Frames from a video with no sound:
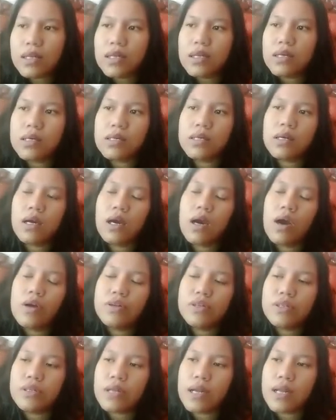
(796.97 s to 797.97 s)
a
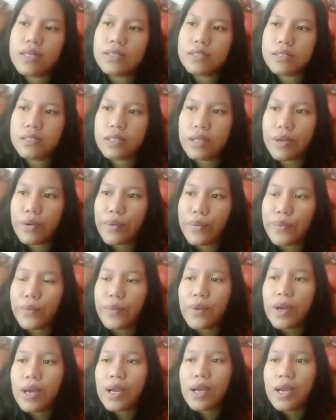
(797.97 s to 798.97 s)
contrastive
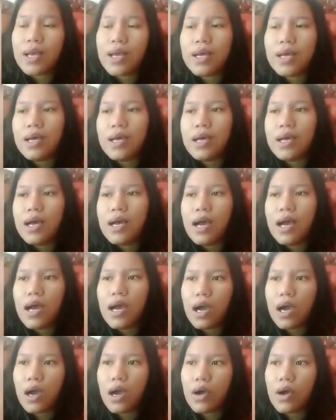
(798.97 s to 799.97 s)

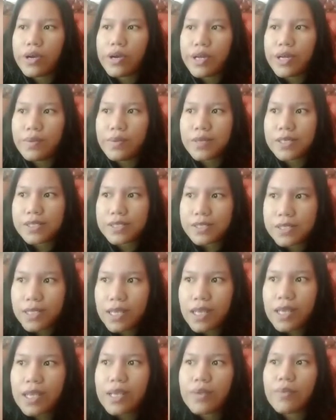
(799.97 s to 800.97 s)
code
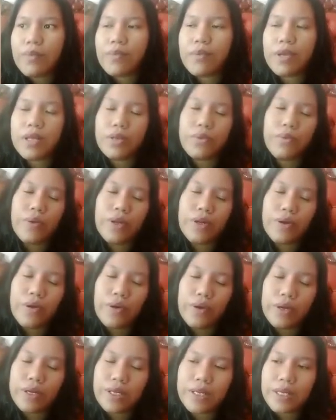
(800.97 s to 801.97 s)
mixing between
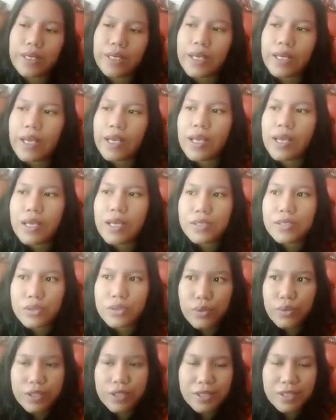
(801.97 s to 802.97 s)
code
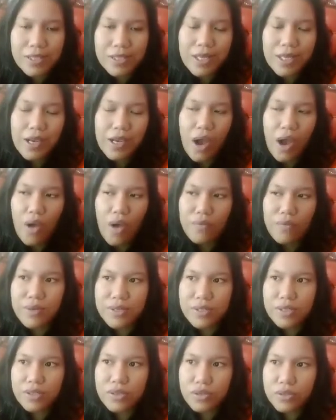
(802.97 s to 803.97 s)
switching of
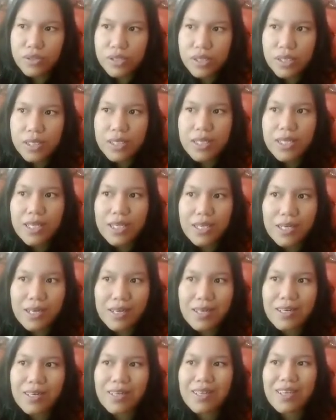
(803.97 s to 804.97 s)
the student.
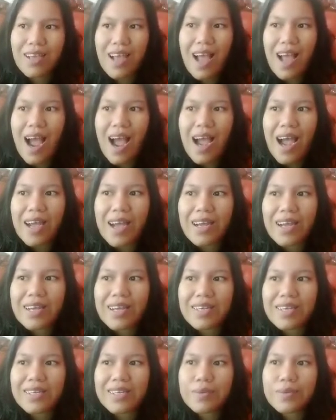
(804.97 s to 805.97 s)
Here
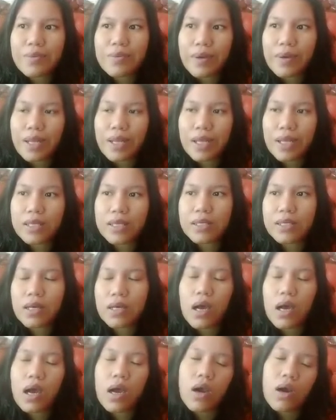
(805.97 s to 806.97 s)
I bring the
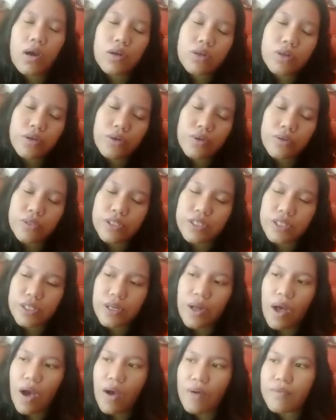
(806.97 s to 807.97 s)

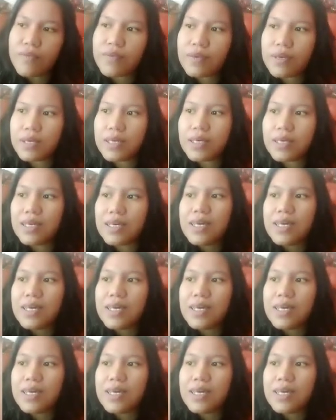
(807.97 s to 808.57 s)
conclusion of the